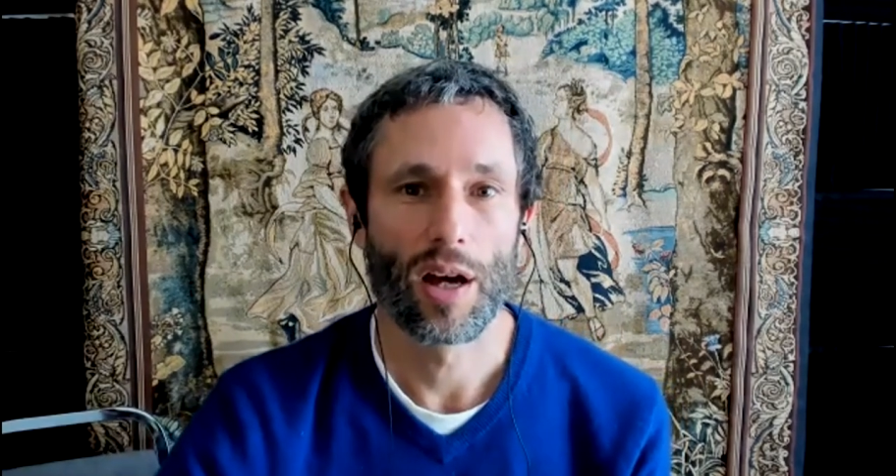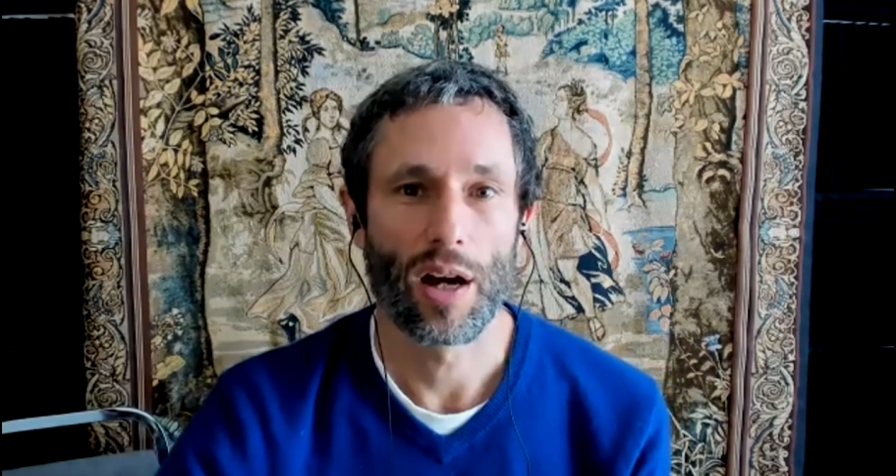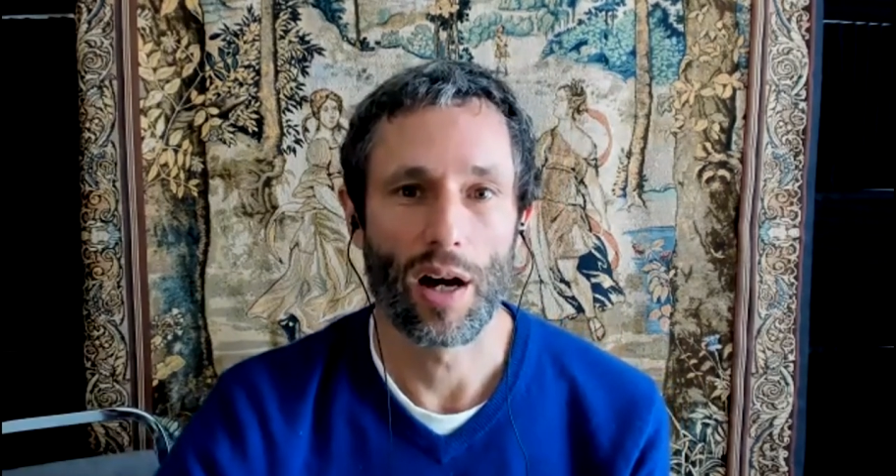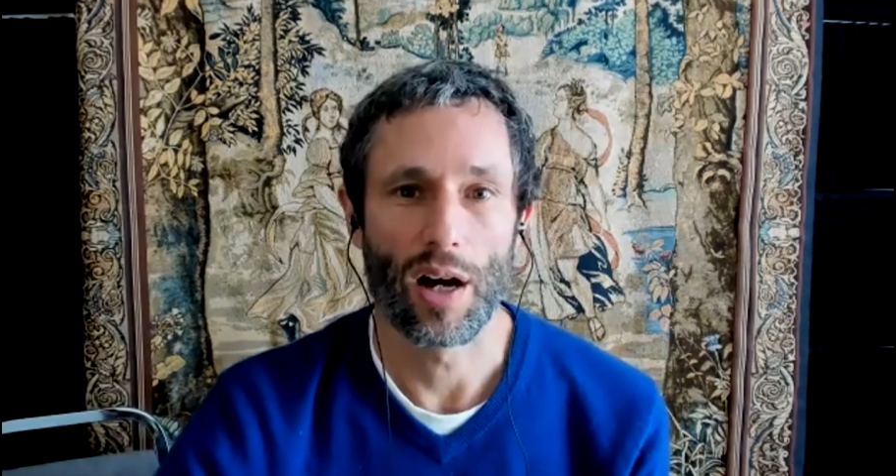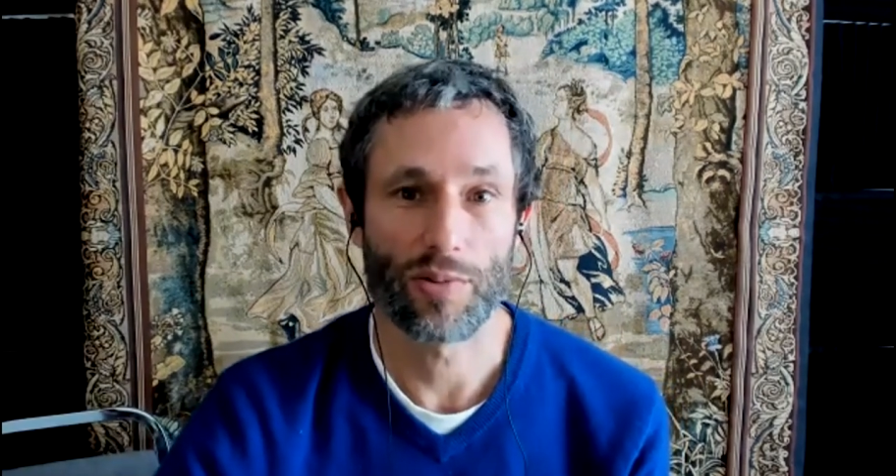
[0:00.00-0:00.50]

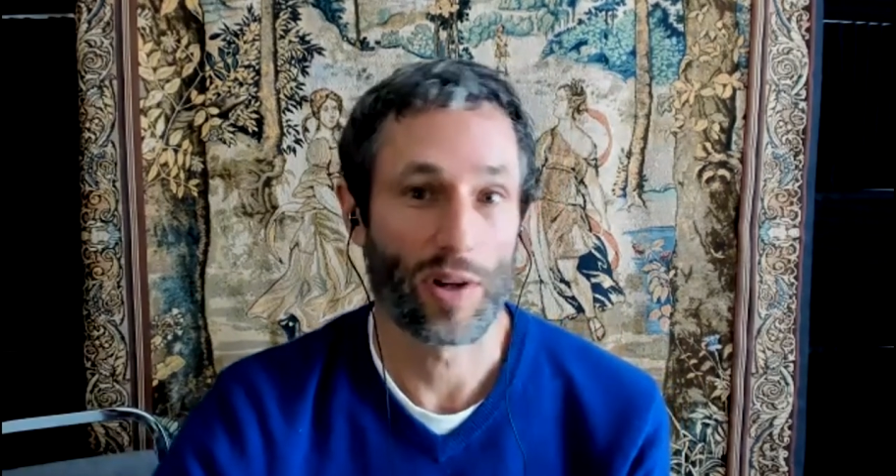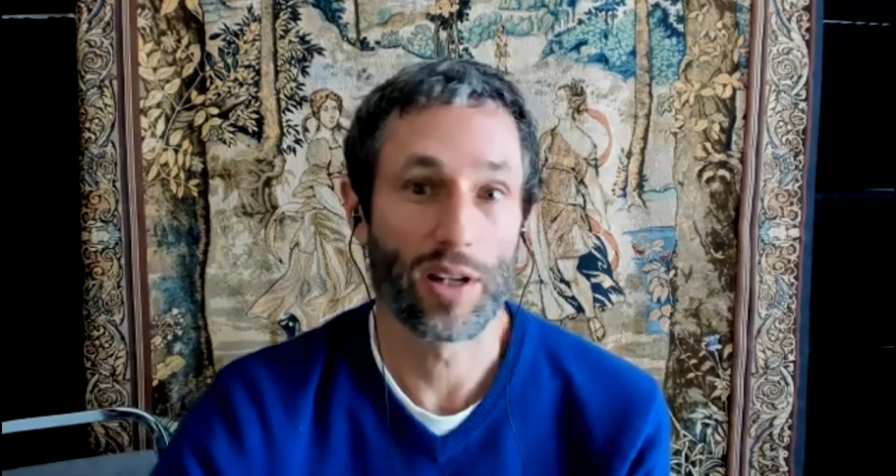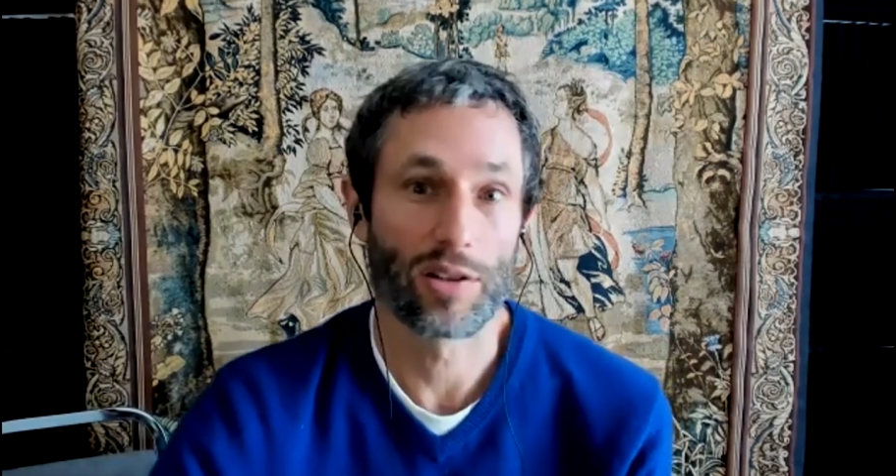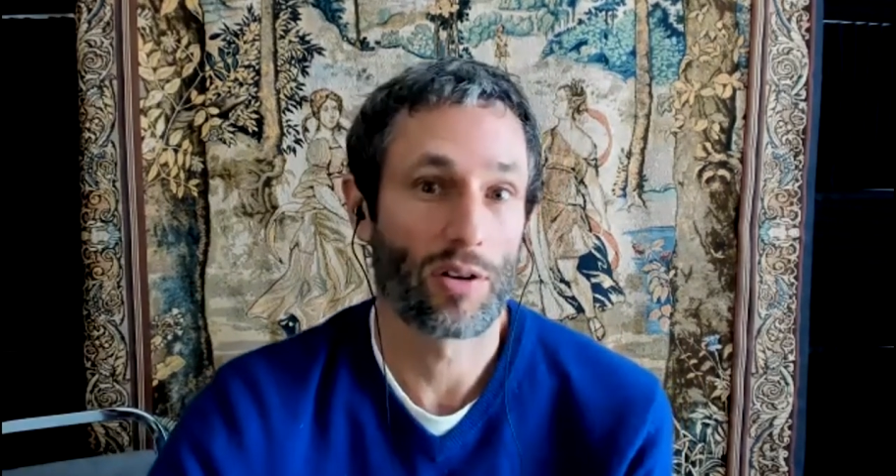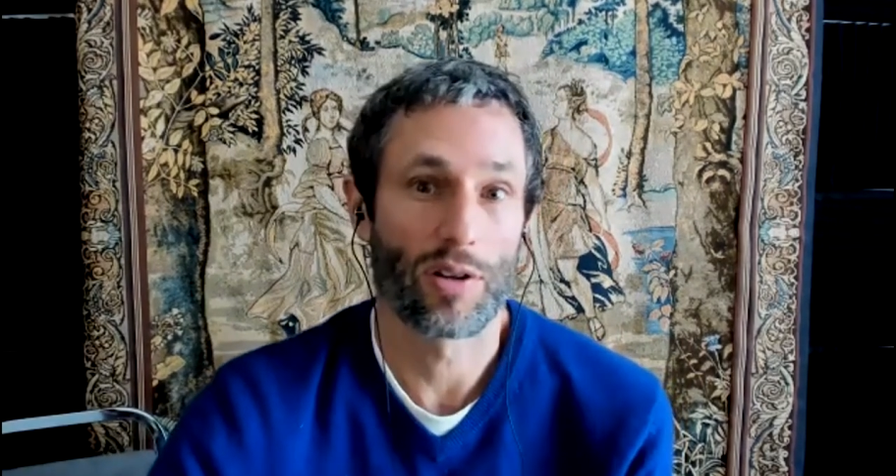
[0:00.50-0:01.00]
Uh, so I
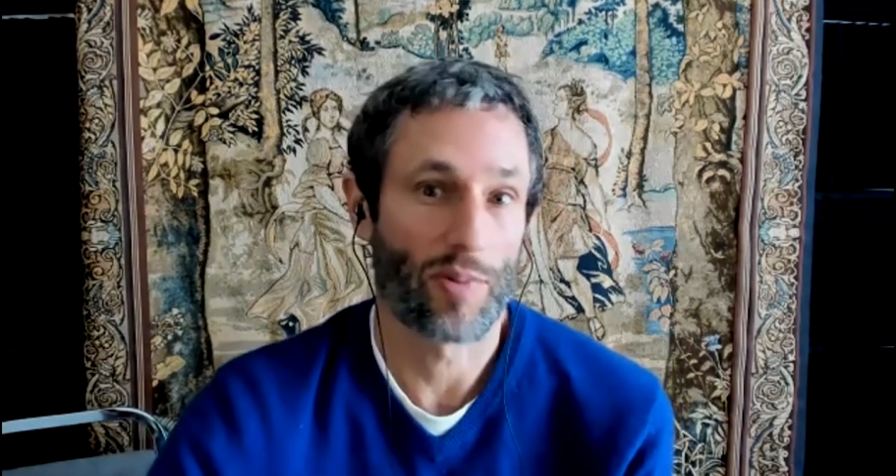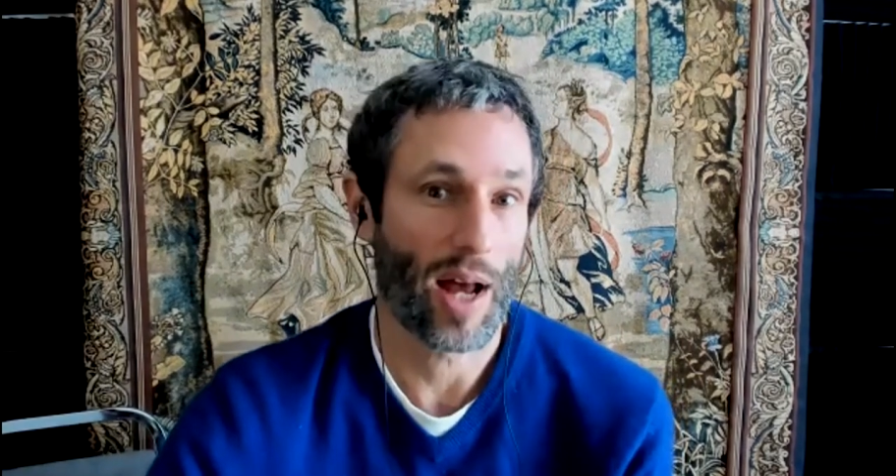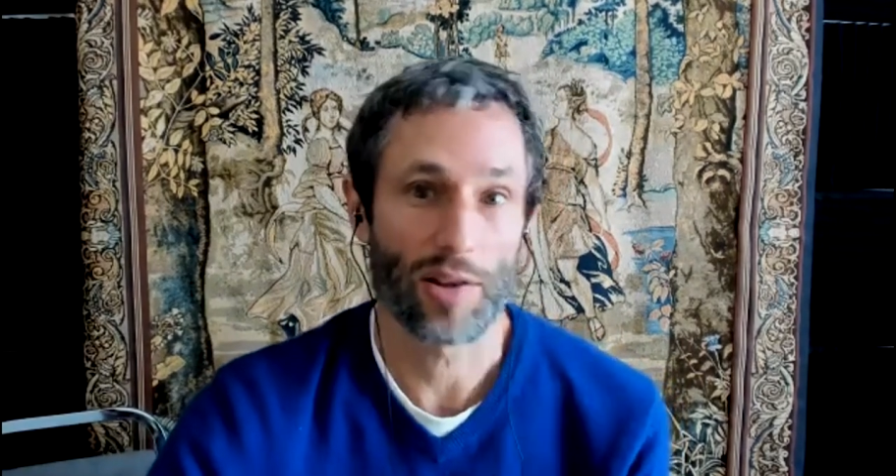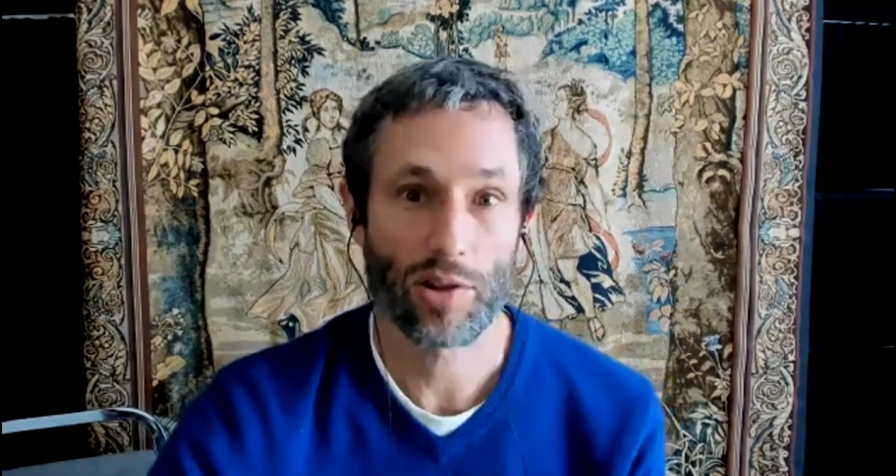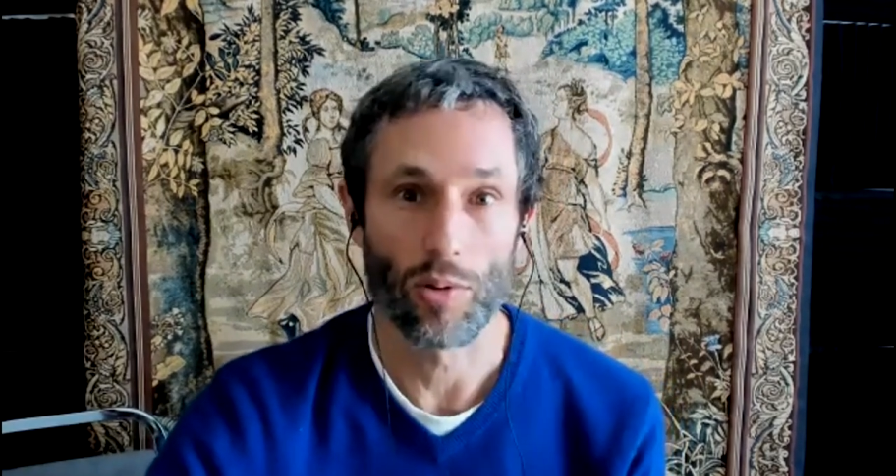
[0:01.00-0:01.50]
didn't go to
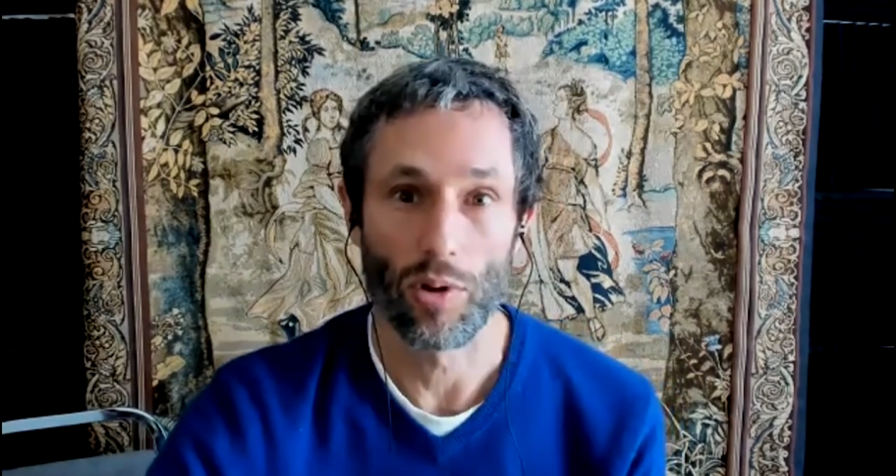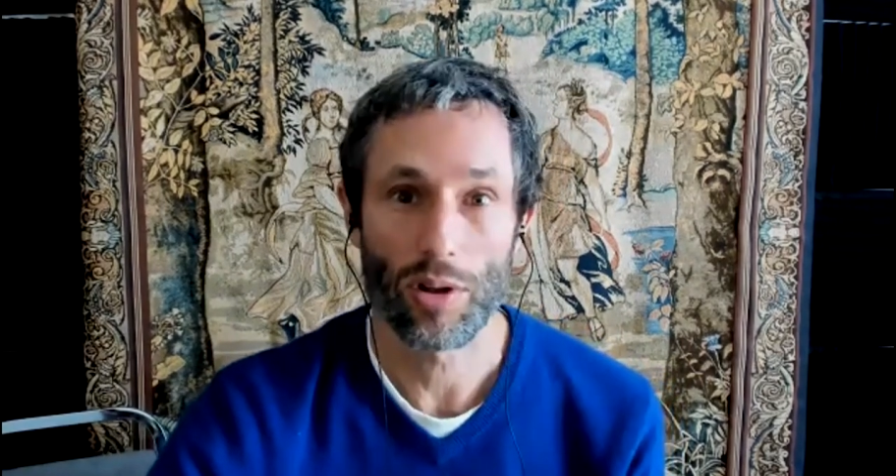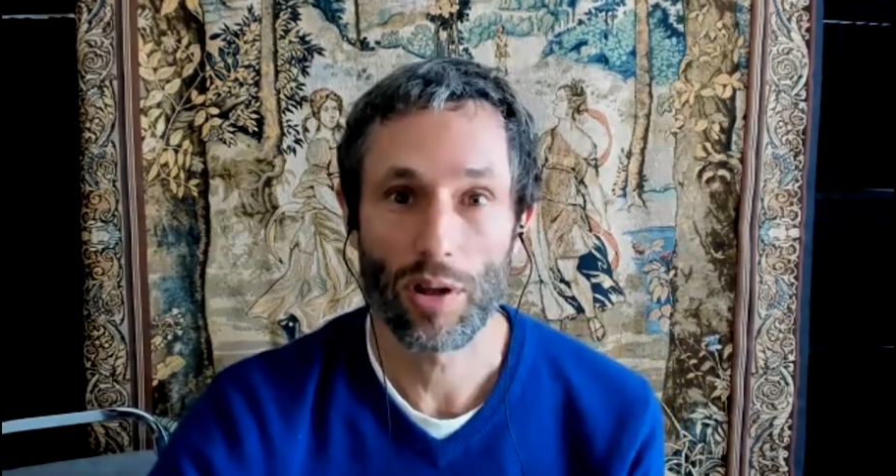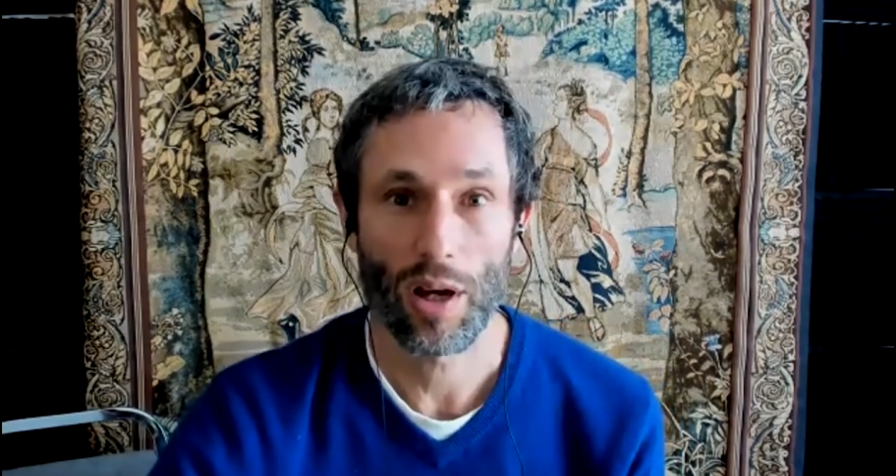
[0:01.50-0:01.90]
grad school.